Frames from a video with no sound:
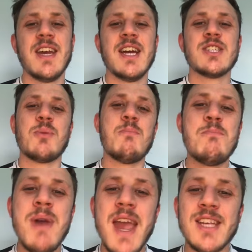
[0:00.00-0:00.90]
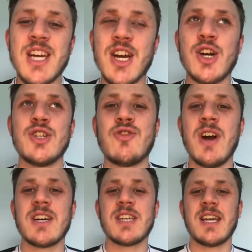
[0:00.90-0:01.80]
Some major
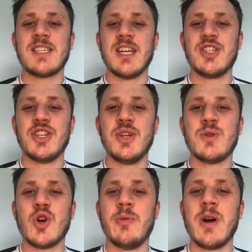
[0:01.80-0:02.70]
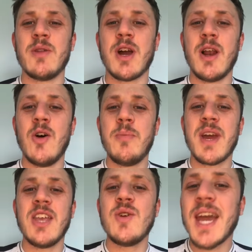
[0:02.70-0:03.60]
contract extension news coming out of the club.
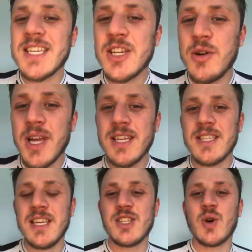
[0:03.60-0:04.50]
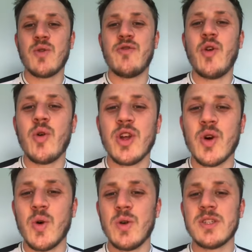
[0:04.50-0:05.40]
Can you guess who it is? He scored 40
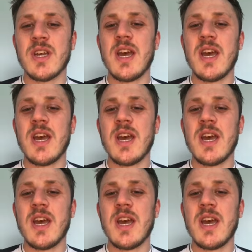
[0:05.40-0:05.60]
goals